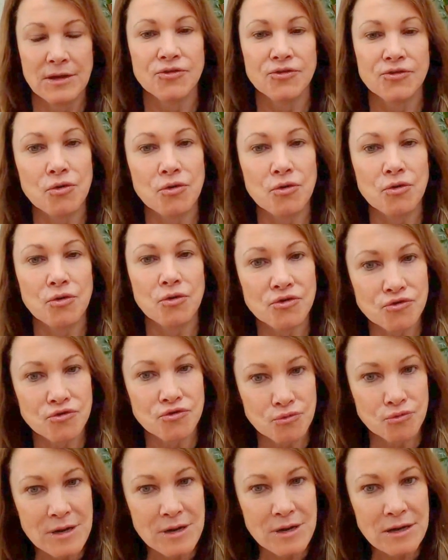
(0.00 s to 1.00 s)
So those
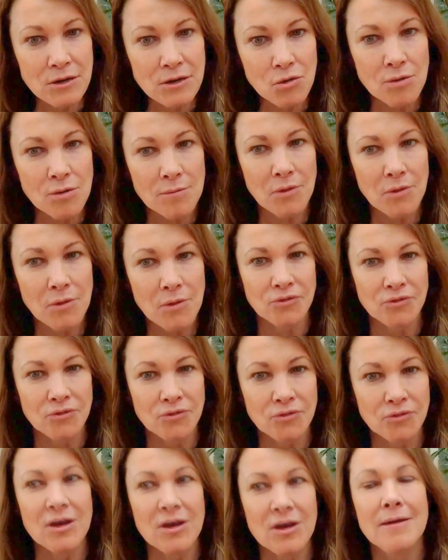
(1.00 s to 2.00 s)
adrenal
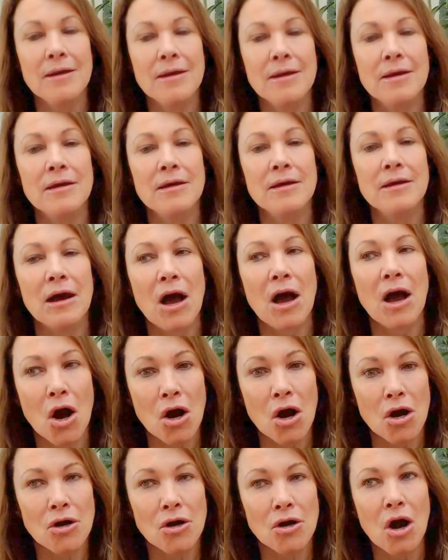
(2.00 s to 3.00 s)
hormones
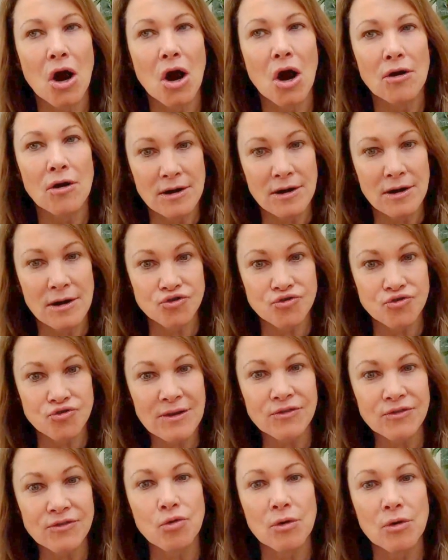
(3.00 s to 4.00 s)
are
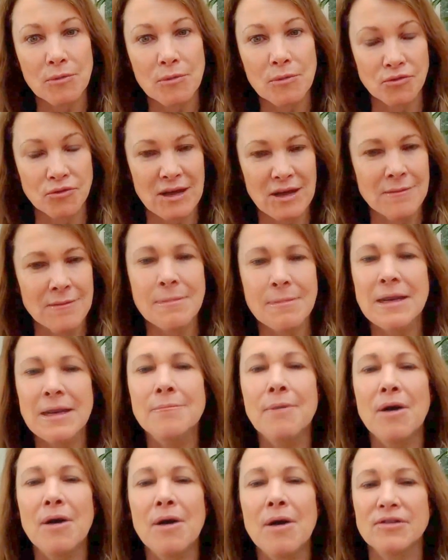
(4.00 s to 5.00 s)
stress hormones. And
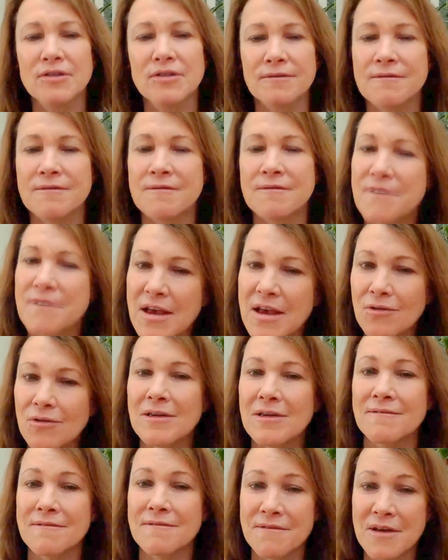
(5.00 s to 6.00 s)
menopause is
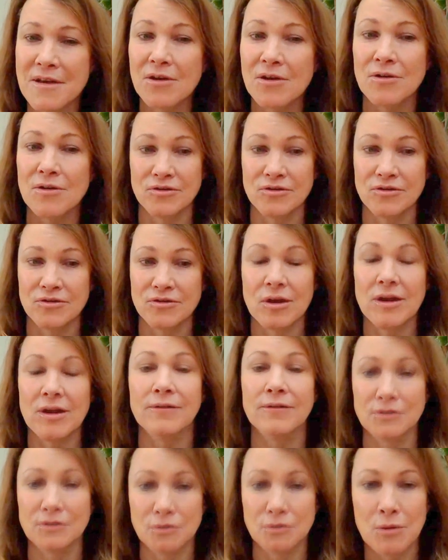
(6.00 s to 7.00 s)
very, very
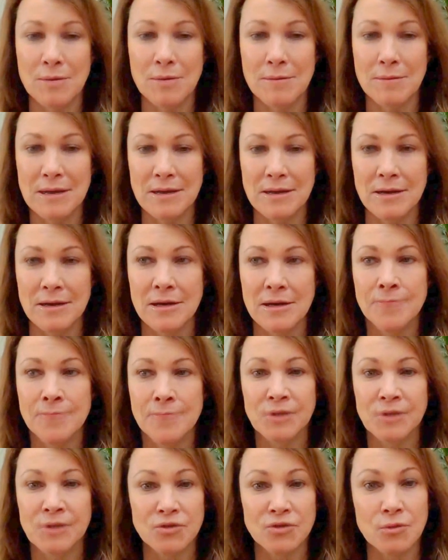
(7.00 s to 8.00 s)
stressful to women.
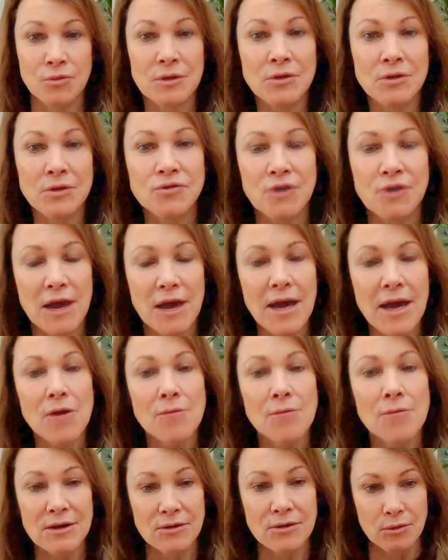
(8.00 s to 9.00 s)
So we lose our hair
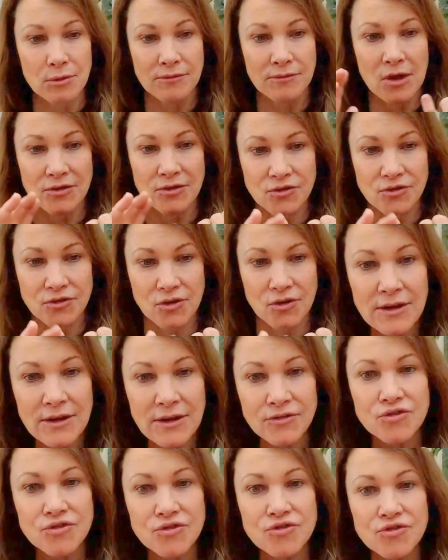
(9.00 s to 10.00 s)
because we've lost our
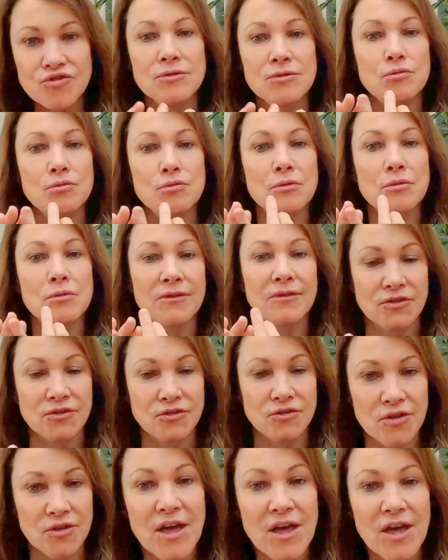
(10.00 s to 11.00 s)
estrogen, we've
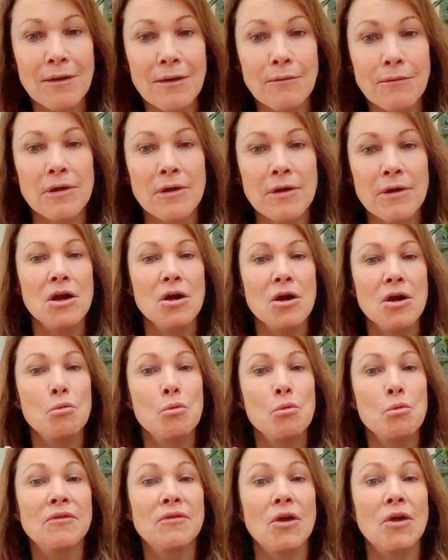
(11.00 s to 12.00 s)
lost our thyroid,
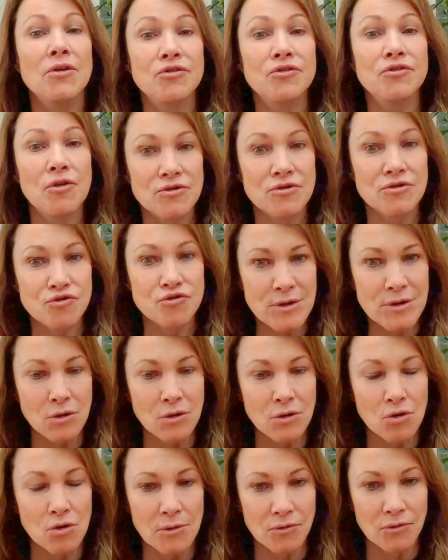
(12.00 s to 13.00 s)
we've lost our
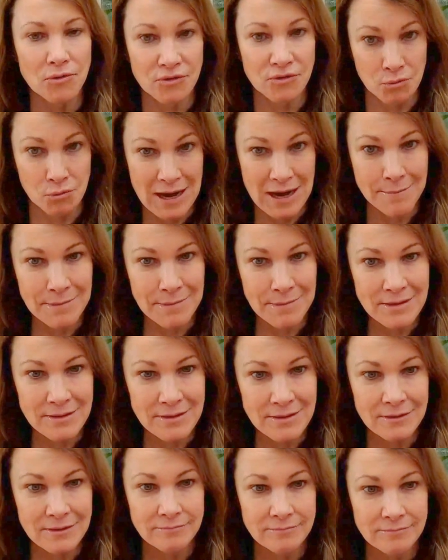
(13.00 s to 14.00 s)
adrenal hormones. And what
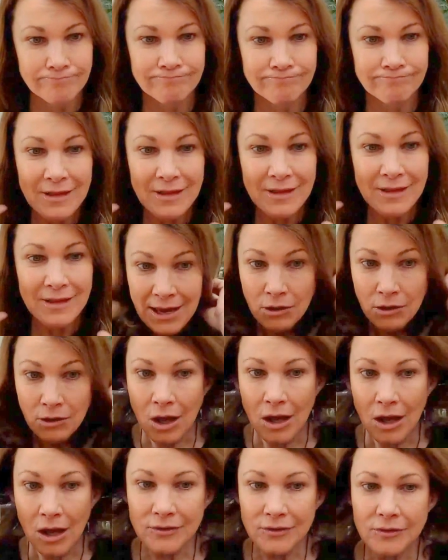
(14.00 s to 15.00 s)
happens? Hair
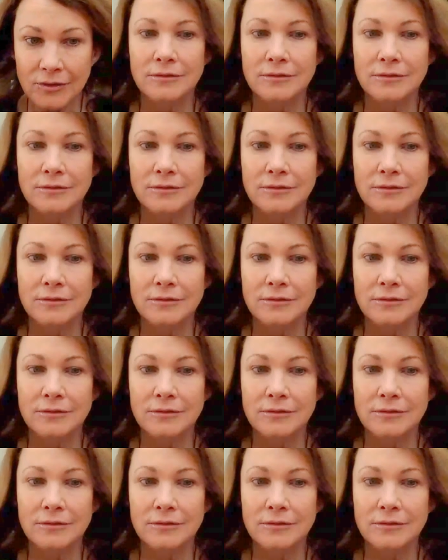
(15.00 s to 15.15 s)
loss.